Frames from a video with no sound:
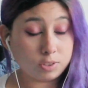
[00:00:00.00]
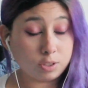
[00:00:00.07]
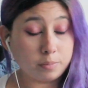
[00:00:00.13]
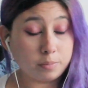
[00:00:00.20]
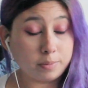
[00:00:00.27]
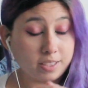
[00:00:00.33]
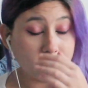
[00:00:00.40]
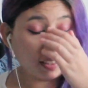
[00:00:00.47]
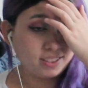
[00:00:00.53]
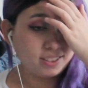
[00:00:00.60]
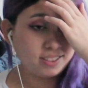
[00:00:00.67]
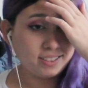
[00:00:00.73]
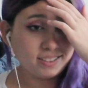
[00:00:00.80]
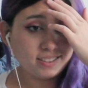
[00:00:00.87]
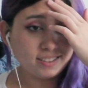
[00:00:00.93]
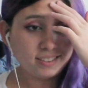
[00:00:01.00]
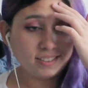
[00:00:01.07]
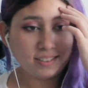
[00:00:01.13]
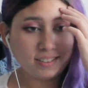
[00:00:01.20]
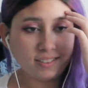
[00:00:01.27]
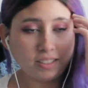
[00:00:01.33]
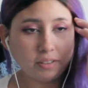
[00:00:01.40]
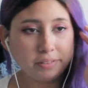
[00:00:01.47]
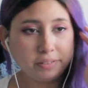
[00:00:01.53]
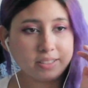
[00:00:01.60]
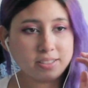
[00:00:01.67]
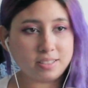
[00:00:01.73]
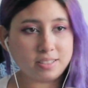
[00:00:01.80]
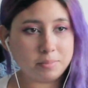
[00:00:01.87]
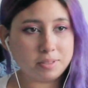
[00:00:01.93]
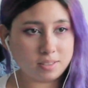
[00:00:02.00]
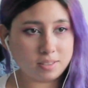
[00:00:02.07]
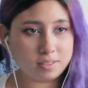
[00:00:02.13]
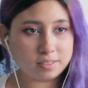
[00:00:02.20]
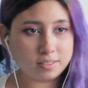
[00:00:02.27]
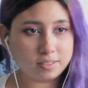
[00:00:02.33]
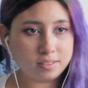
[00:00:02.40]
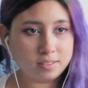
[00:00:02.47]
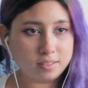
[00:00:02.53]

Oh my god. And even the same song?